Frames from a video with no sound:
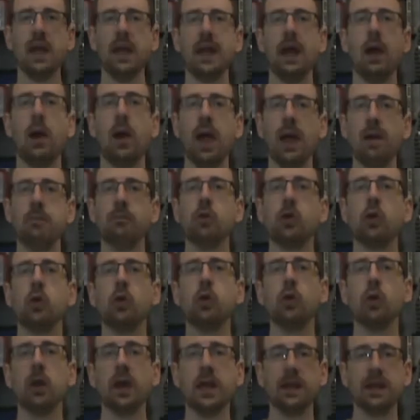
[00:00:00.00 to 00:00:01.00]
Now, I am
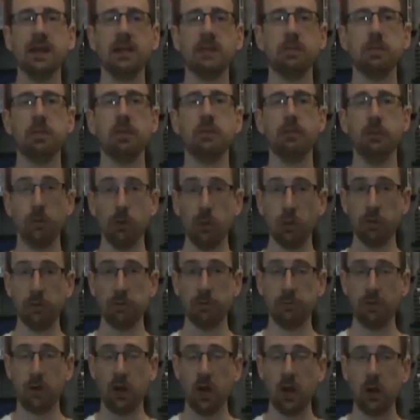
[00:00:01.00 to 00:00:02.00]
recording this before the
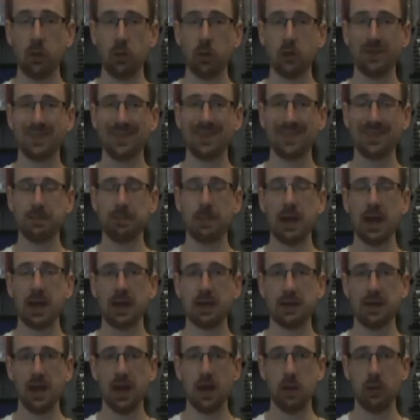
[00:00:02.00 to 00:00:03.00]
final
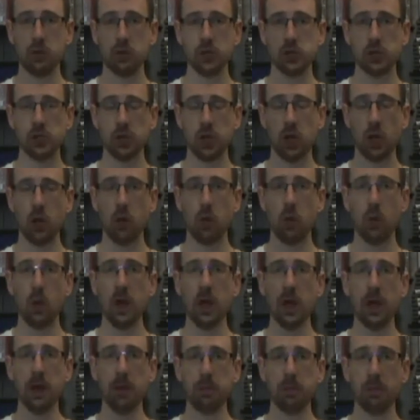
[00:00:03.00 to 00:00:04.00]
SmackDown show,
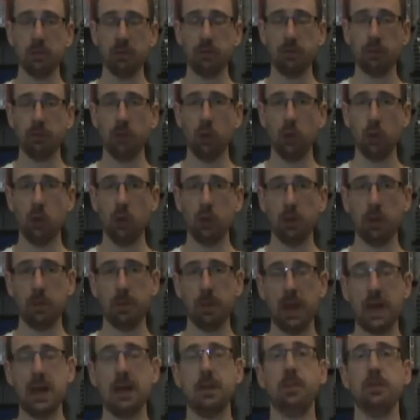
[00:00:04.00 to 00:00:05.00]
before the
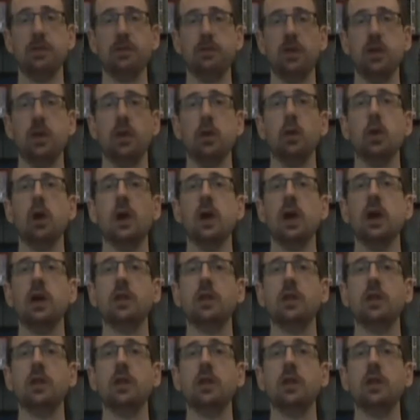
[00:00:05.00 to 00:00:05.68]
pay-per-view.